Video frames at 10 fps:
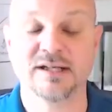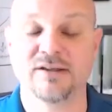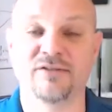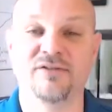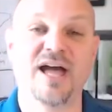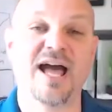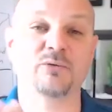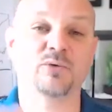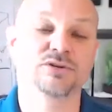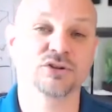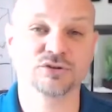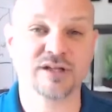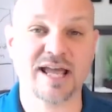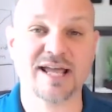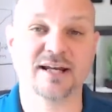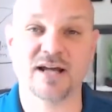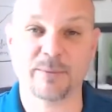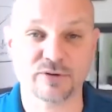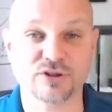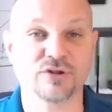that will create an
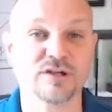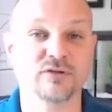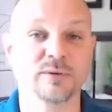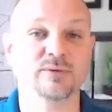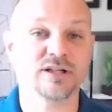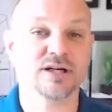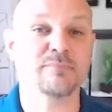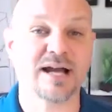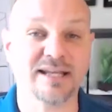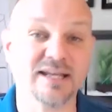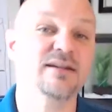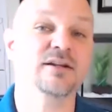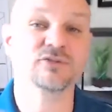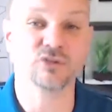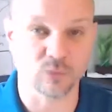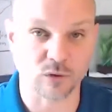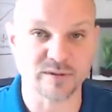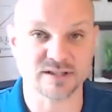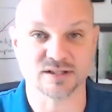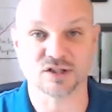opportunity for people to come back in. They'll do more
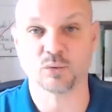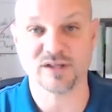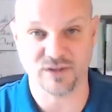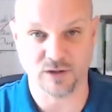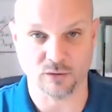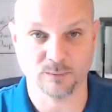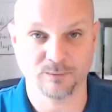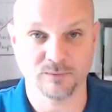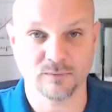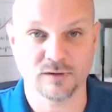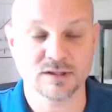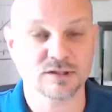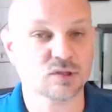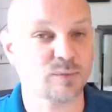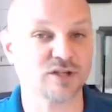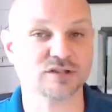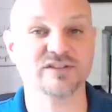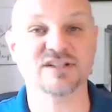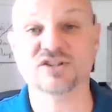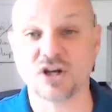business with you. Special
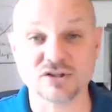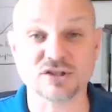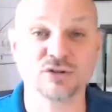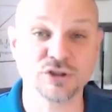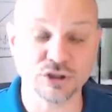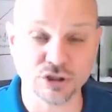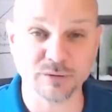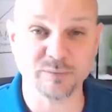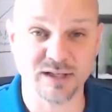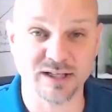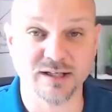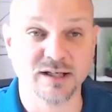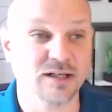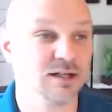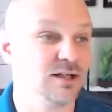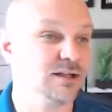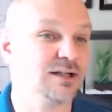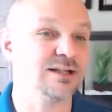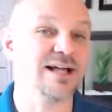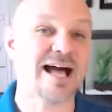events also could be
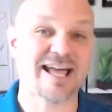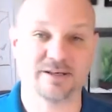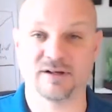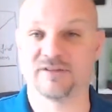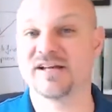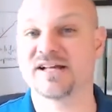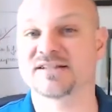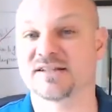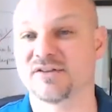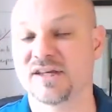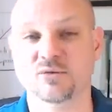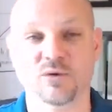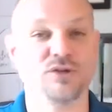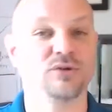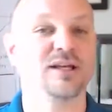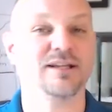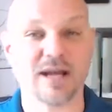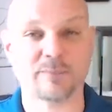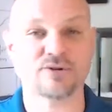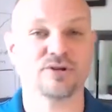client events and things where you get the
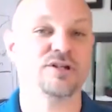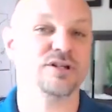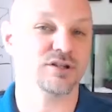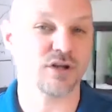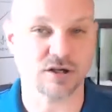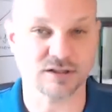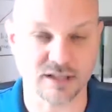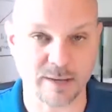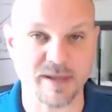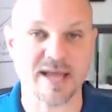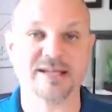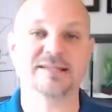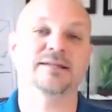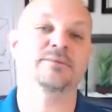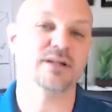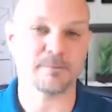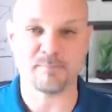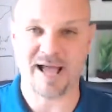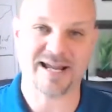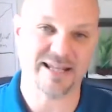opportunity to talk to them and get them to come
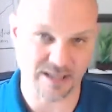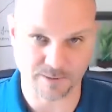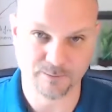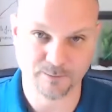back in.